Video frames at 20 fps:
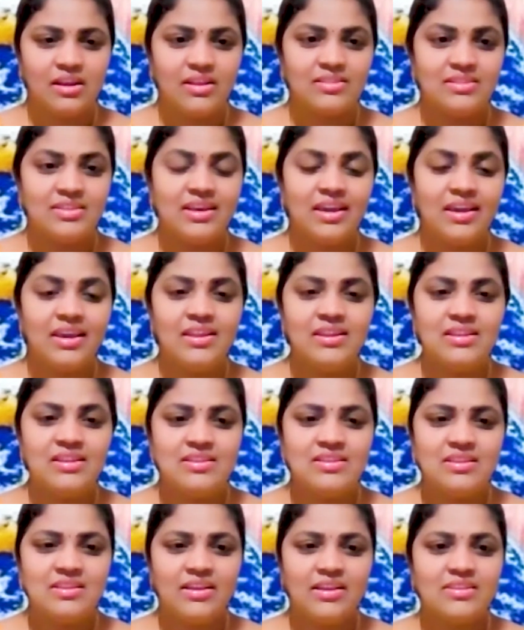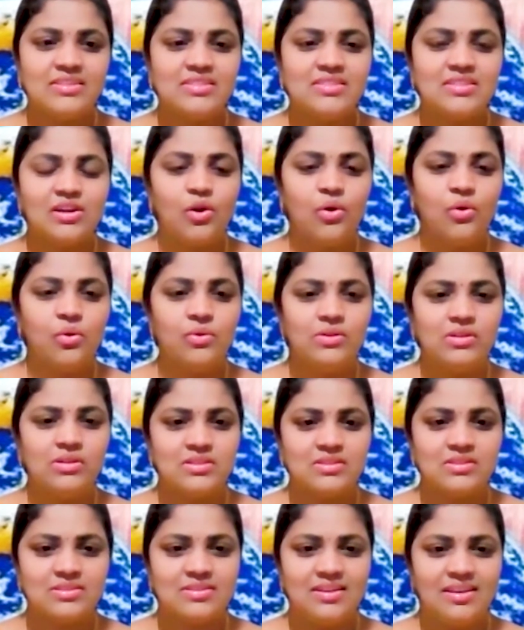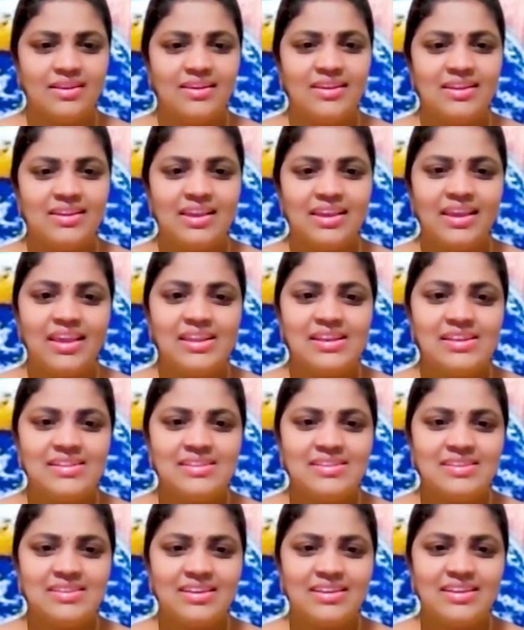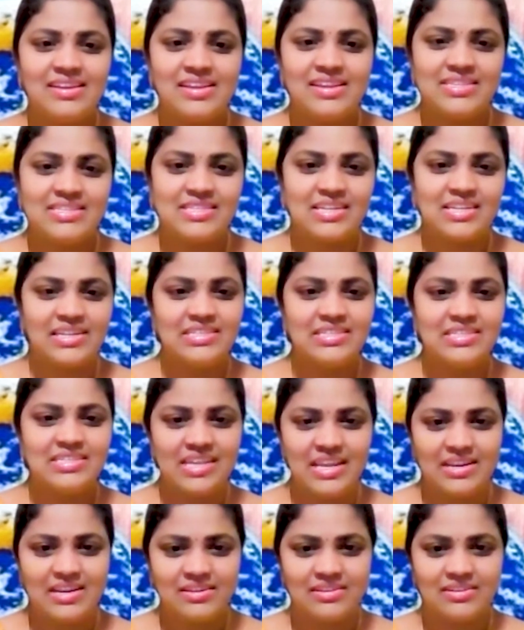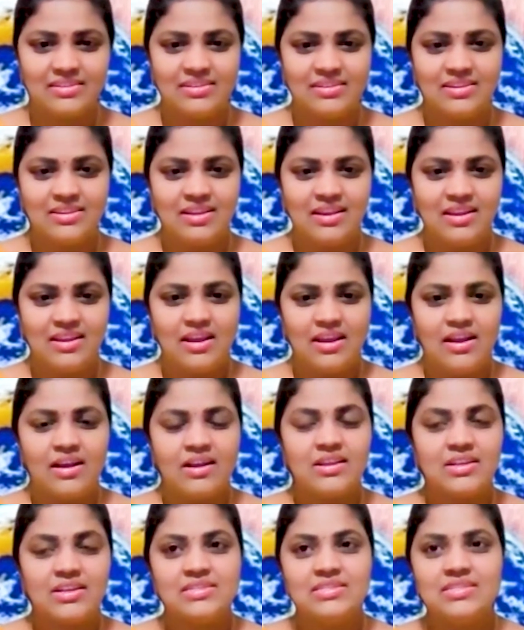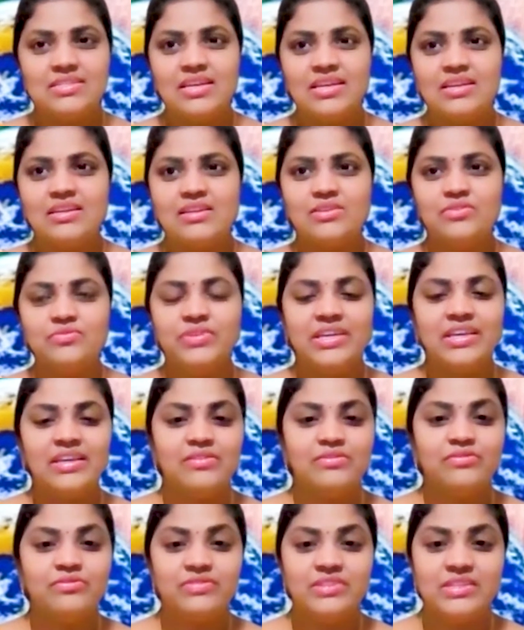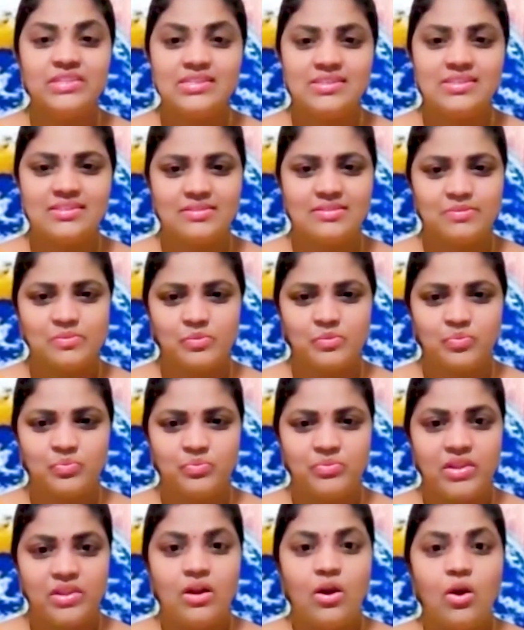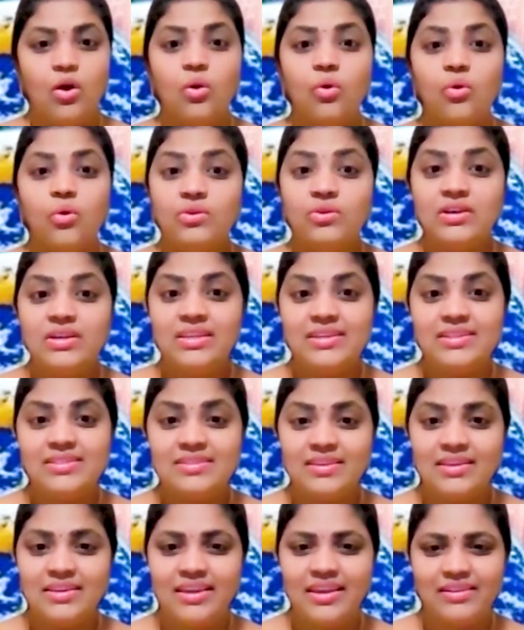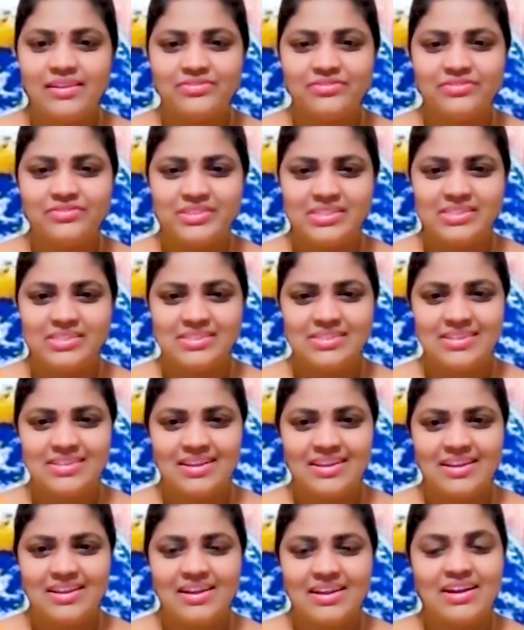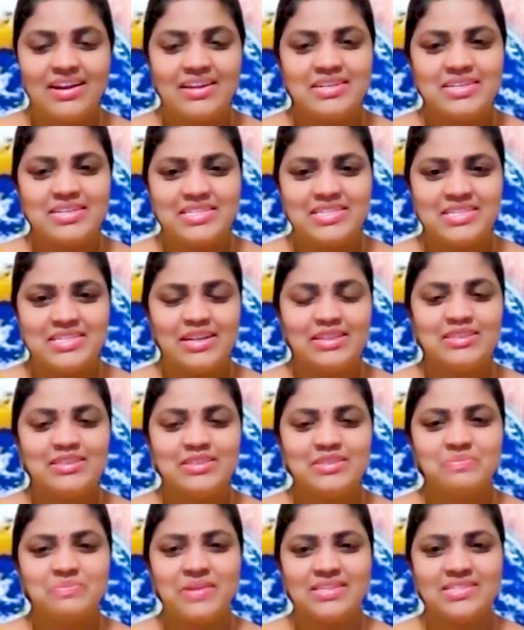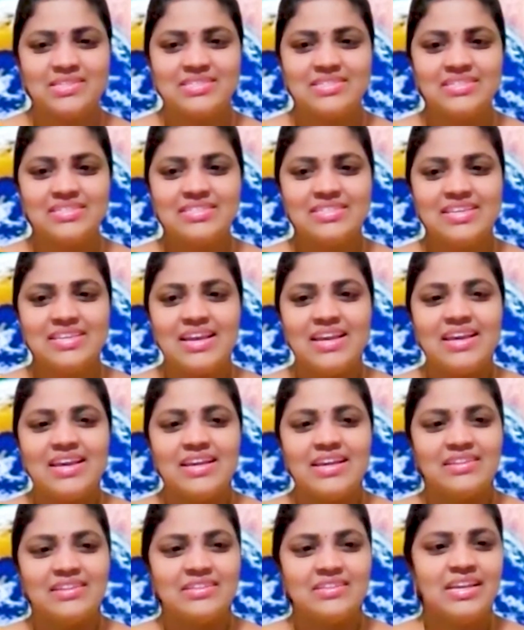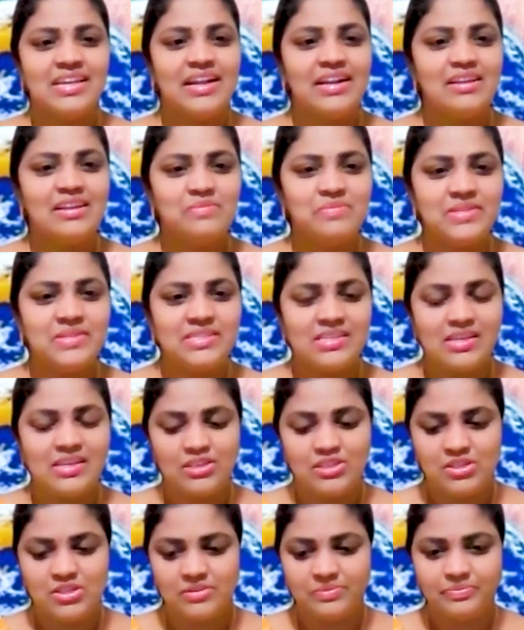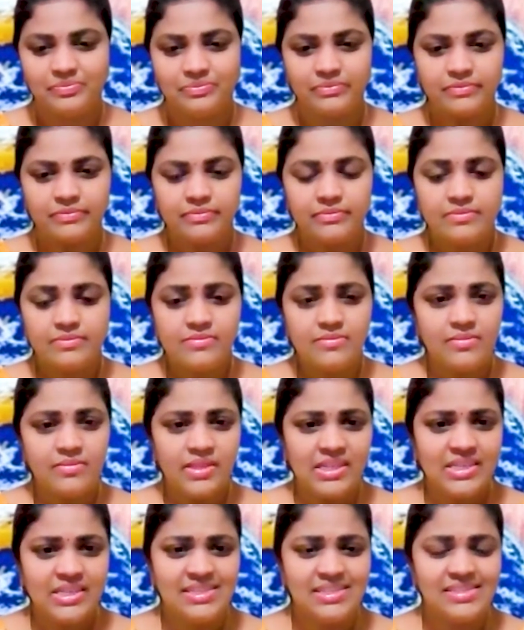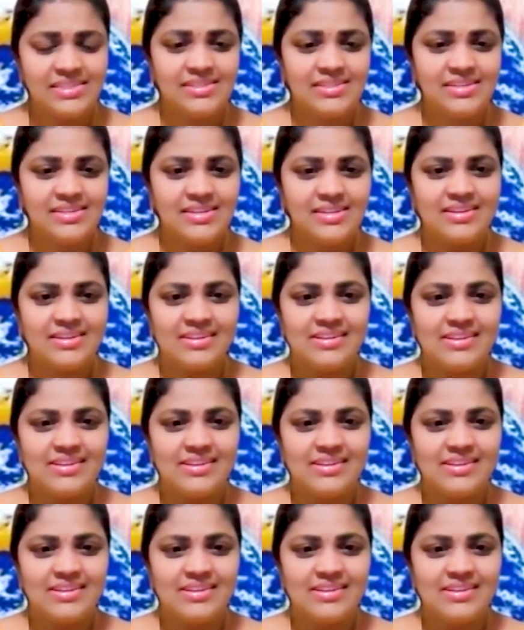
The yin is hold. Yin is container. A container we can fill. Only they can fill. Understand this, masters. There's a hidden message here.